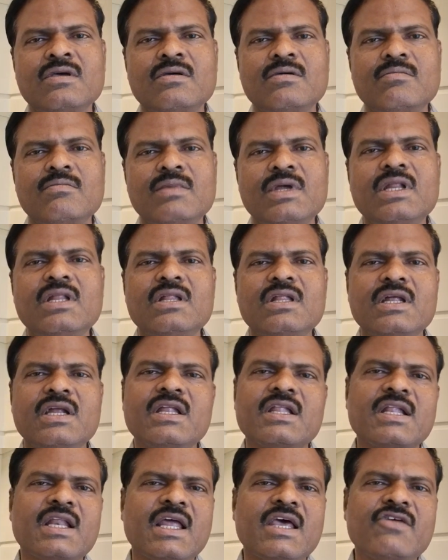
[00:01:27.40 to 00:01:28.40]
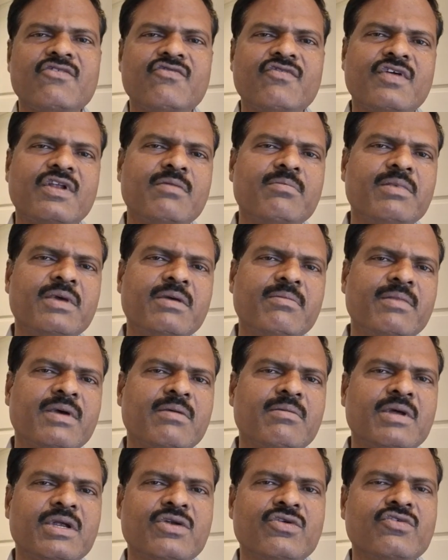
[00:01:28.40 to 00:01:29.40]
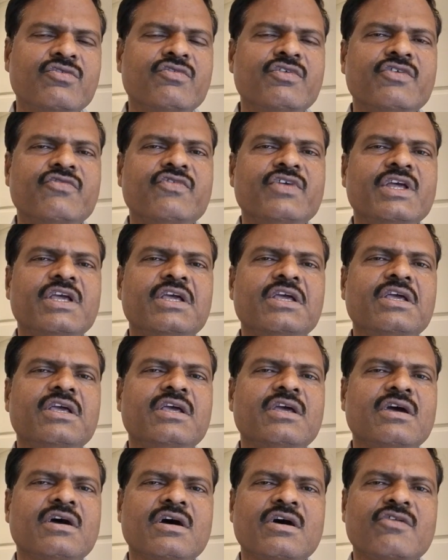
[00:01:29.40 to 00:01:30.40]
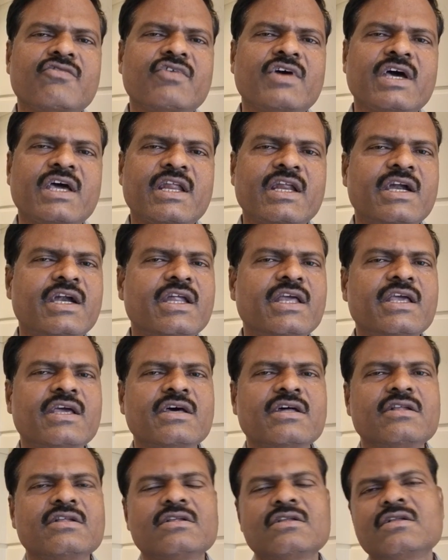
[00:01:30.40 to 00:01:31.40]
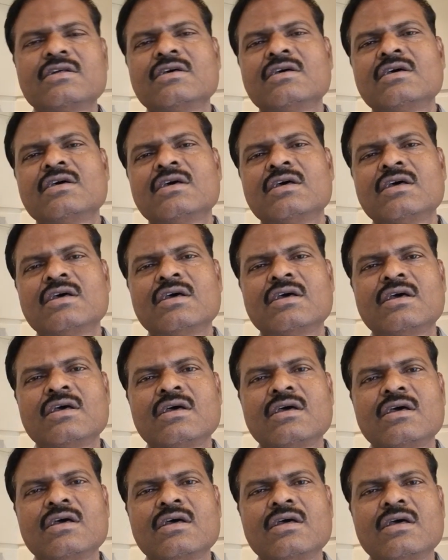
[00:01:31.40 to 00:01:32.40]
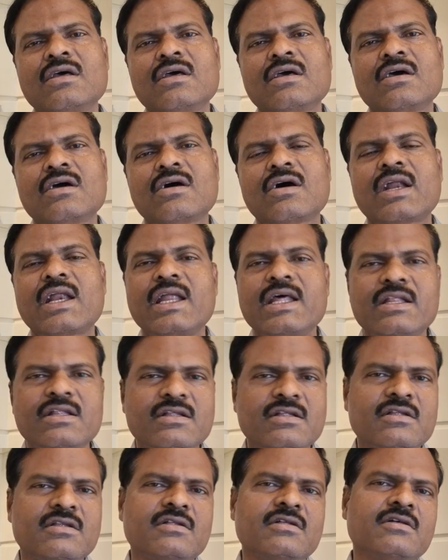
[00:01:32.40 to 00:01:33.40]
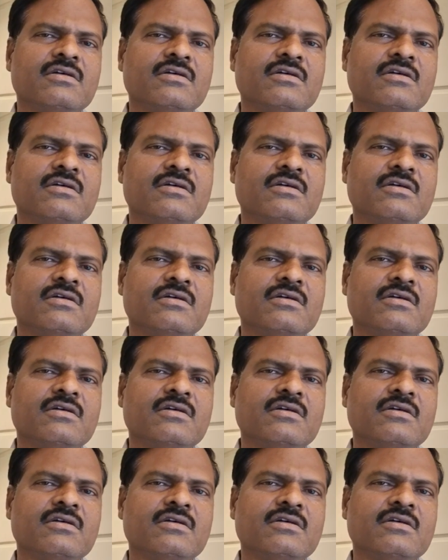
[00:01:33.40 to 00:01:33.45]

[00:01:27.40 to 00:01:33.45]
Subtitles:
Means its life will be maybe 250 or 500 years or less.